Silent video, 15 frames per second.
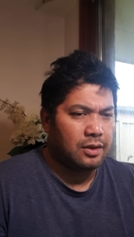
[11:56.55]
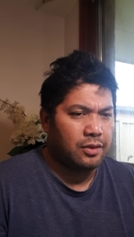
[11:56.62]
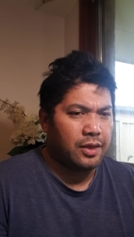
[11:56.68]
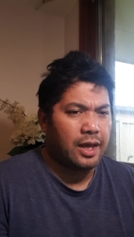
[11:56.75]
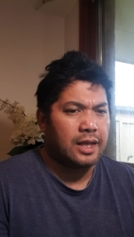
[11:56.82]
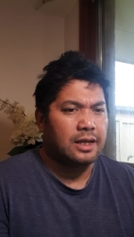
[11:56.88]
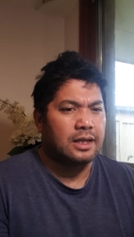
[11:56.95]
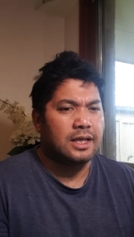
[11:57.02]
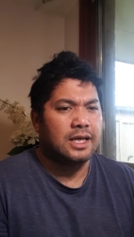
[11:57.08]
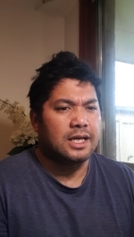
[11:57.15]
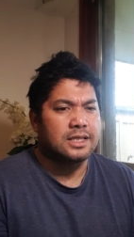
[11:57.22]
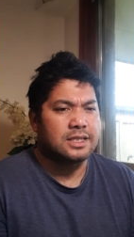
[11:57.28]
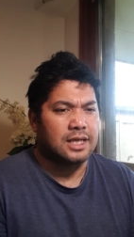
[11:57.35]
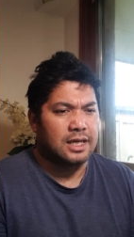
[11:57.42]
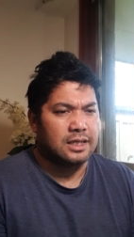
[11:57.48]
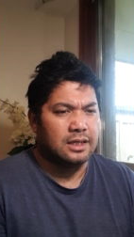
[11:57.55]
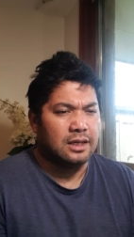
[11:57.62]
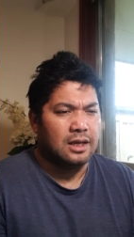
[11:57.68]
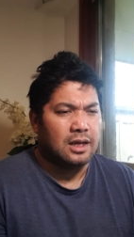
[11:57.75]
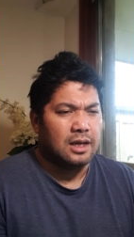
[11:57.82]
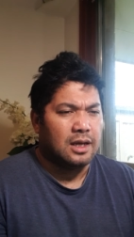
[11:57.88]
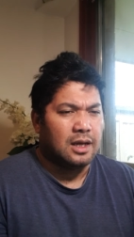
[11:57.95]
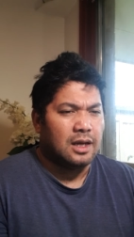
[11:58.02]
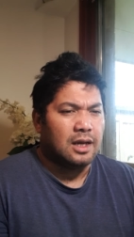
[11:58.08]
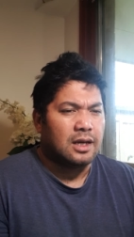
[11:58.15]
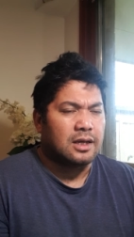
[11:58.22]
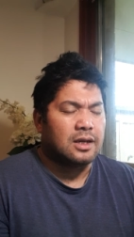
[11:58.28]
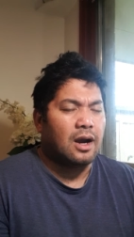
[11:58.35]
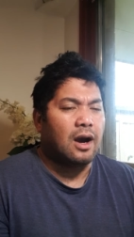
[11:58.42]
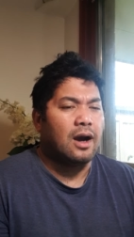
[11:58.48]
Then Leah said,
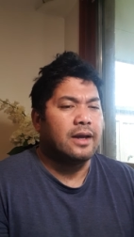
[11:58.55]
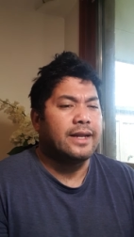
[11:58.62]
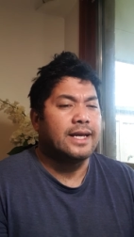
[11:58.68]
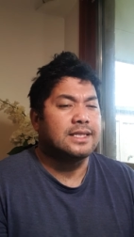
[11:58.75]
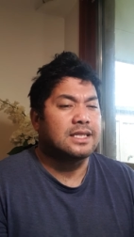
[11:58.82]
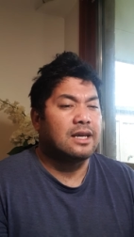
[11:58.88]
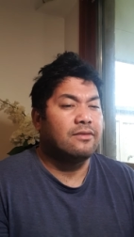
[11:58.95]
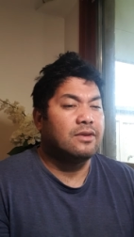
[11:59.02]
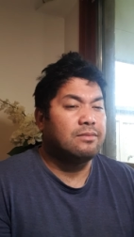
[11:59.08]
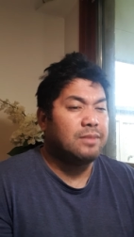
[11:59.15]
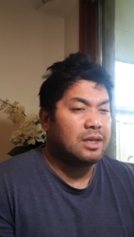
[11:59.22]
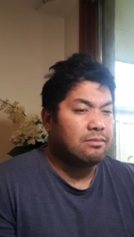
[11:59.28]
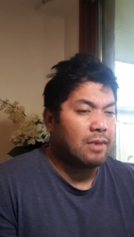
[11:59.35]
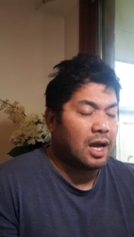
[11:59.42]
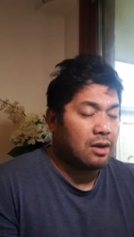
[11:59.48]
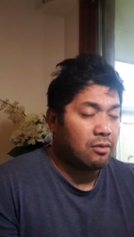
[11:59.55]
God has given me my